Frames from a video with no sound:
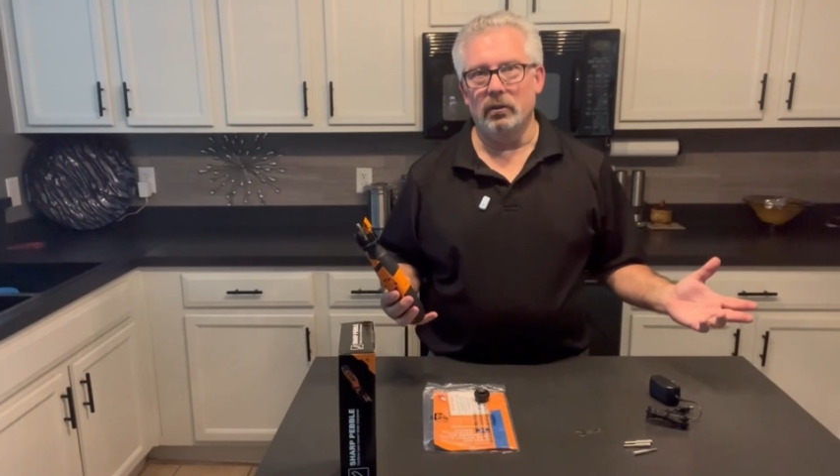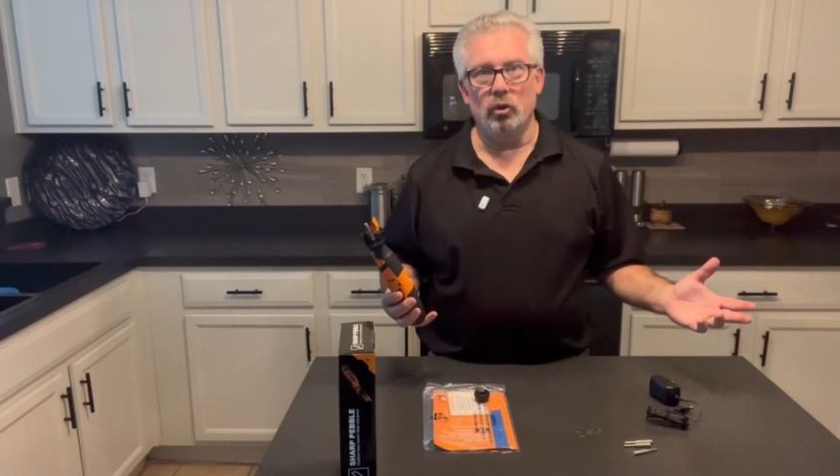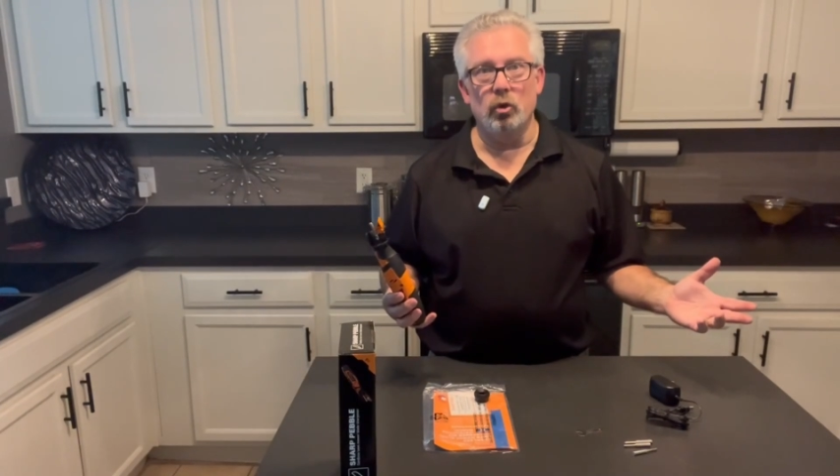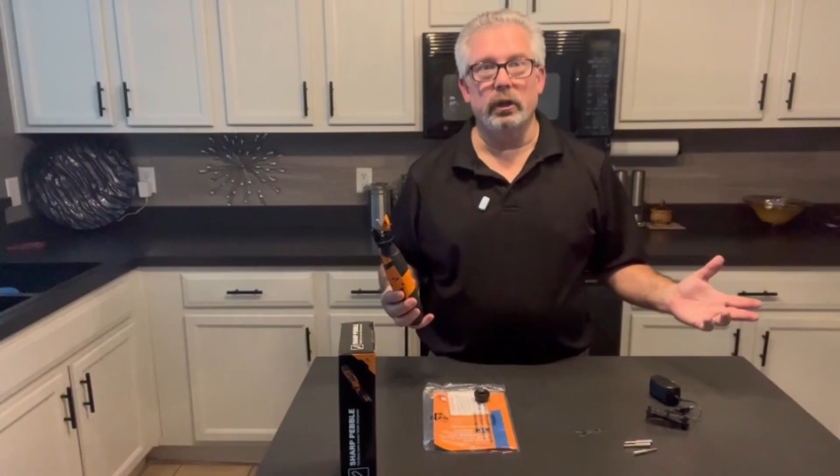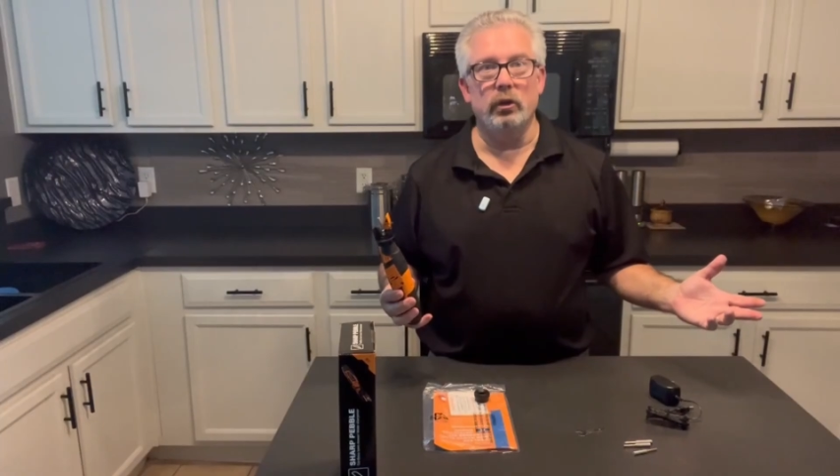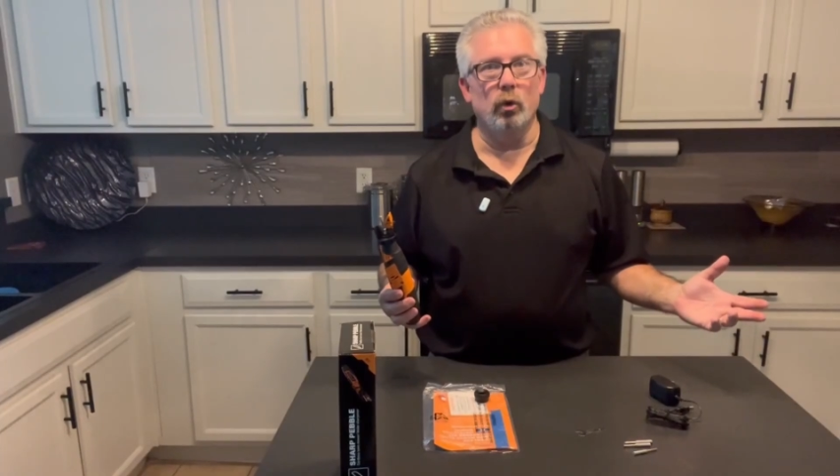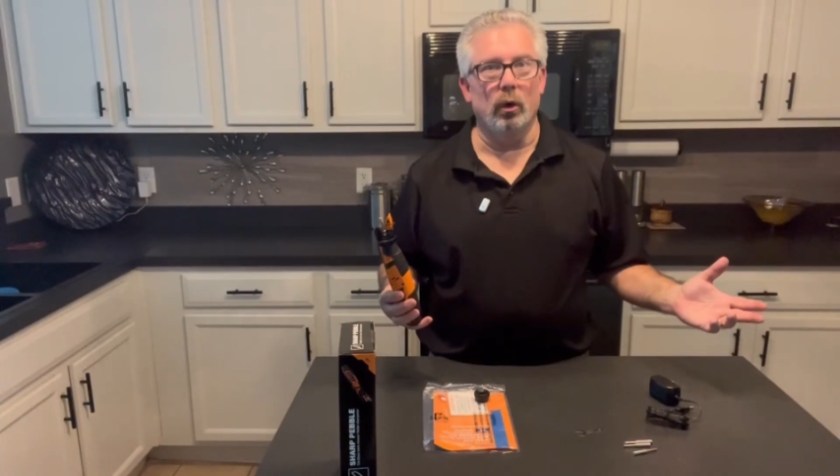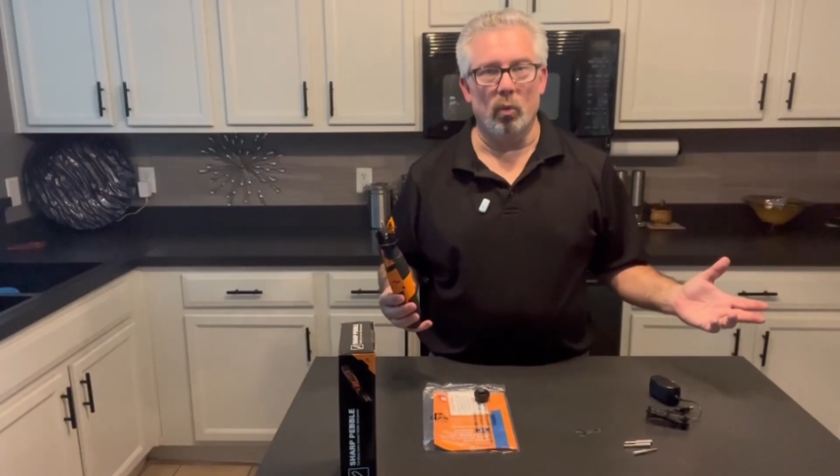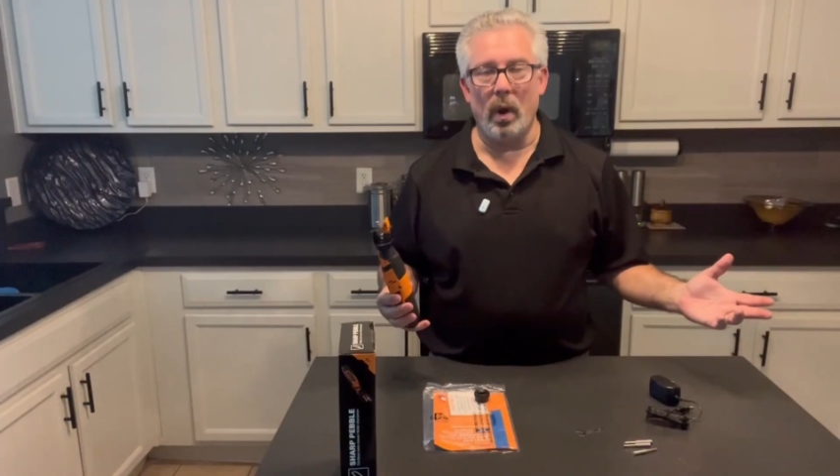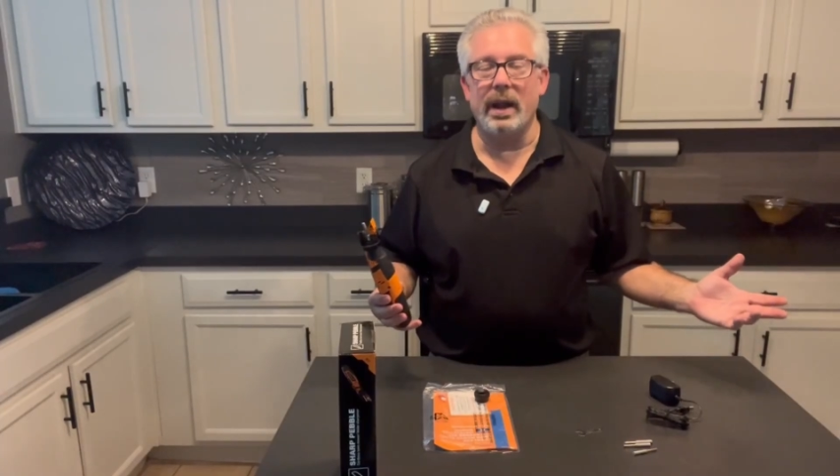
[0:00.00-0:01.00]
you can do it
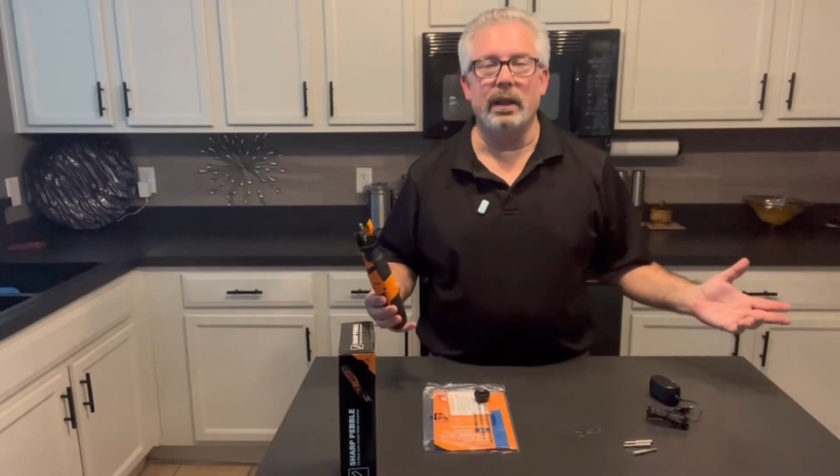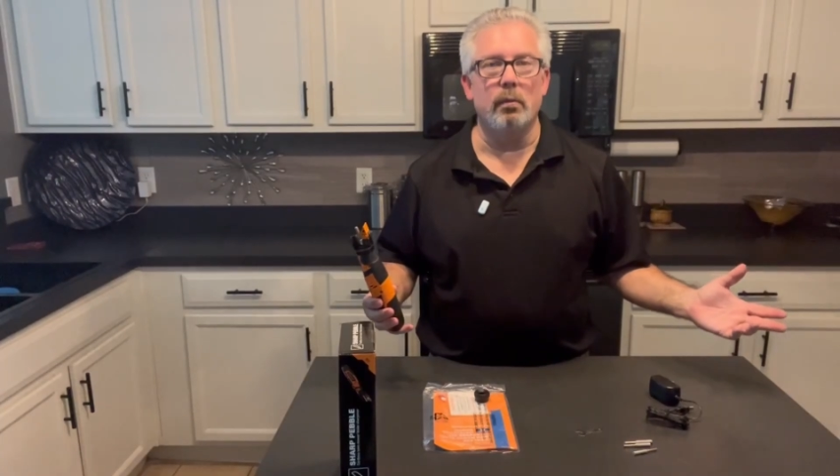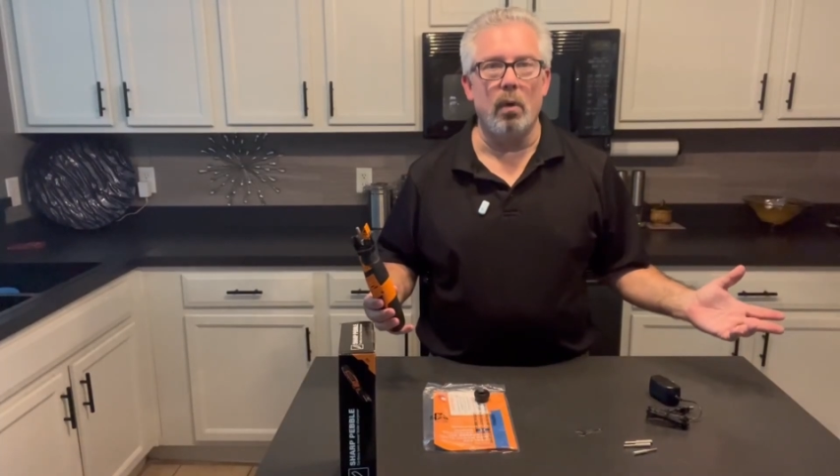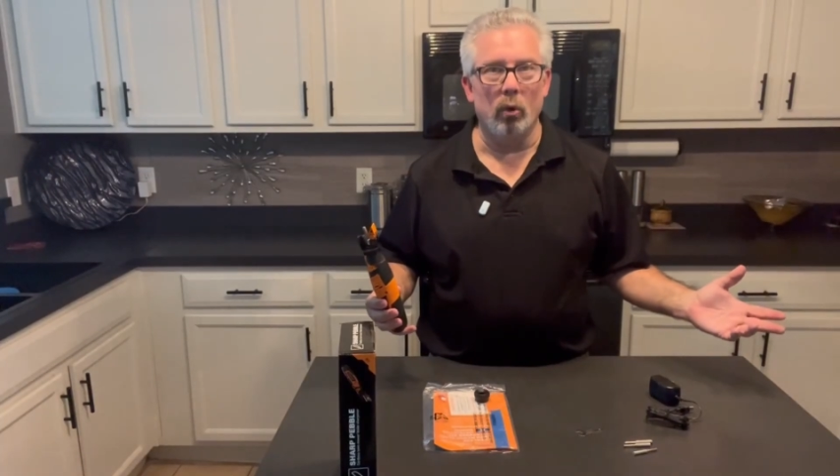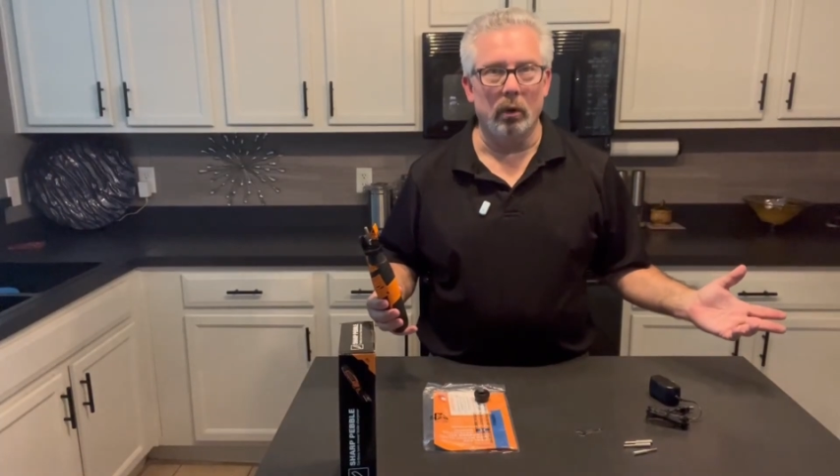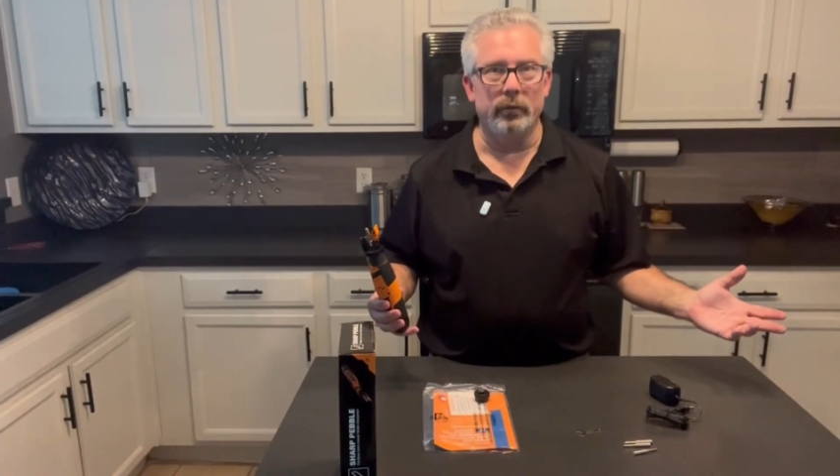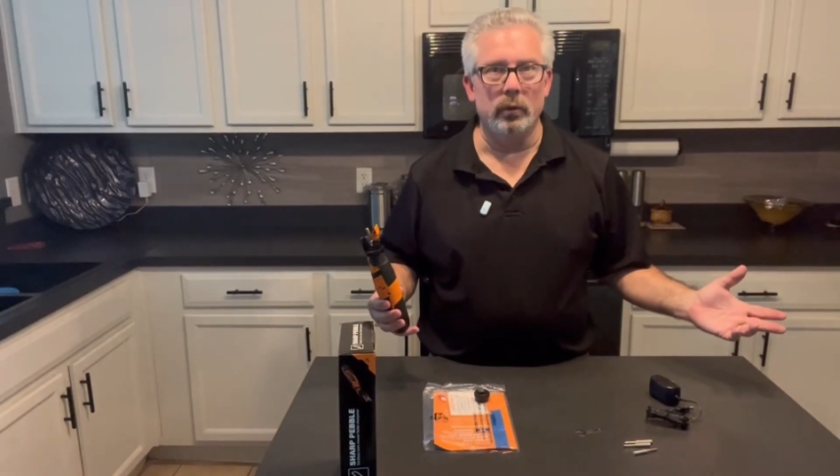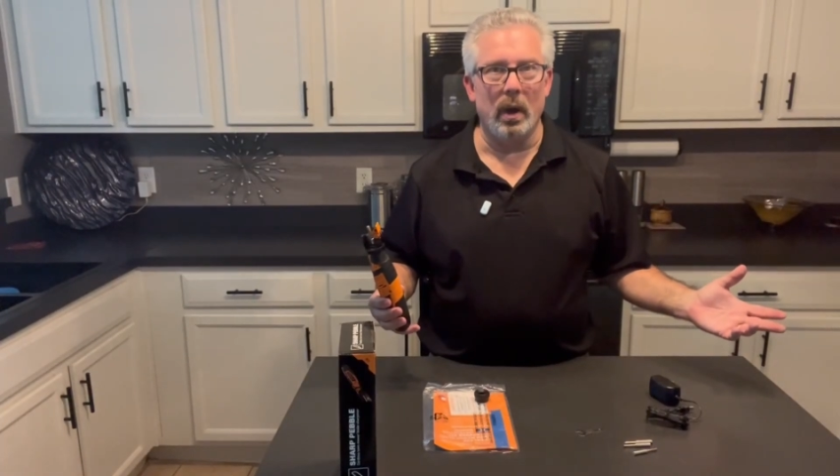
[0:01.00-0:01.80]
right on the mower if you